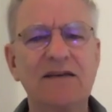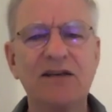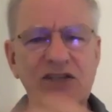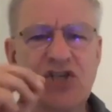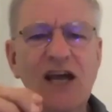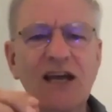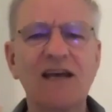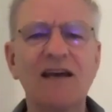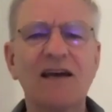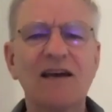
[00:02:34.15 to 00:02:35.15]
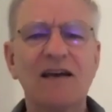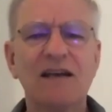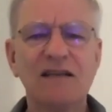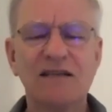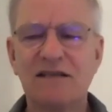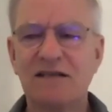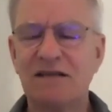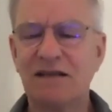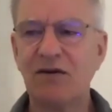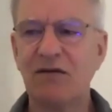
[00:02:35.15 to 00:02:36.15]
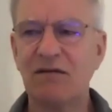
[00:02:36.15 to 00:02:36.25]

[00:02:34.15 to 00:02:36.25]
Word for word: The check is hmm. there,